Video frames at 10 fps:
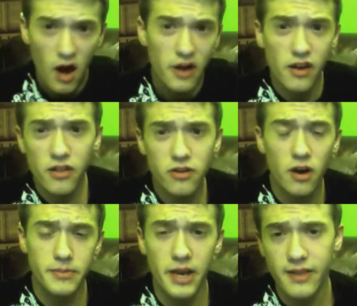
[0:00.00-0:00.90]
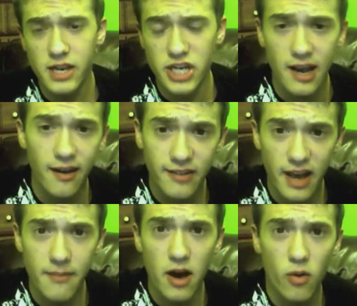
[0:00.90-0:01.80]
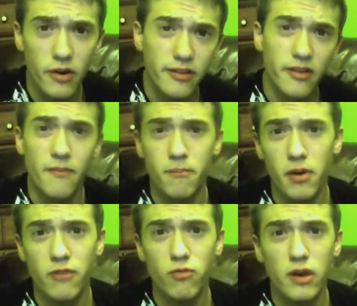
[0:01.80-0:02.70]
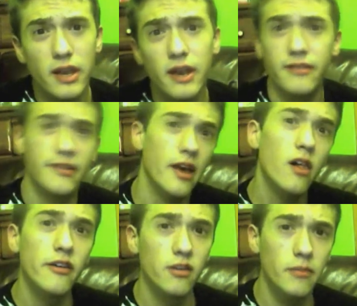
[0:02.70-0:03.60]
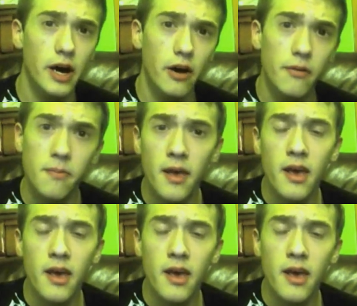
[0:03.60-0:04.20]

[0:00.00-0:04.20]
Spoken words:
Another update that Jagex came out with, but really didn't tell us about,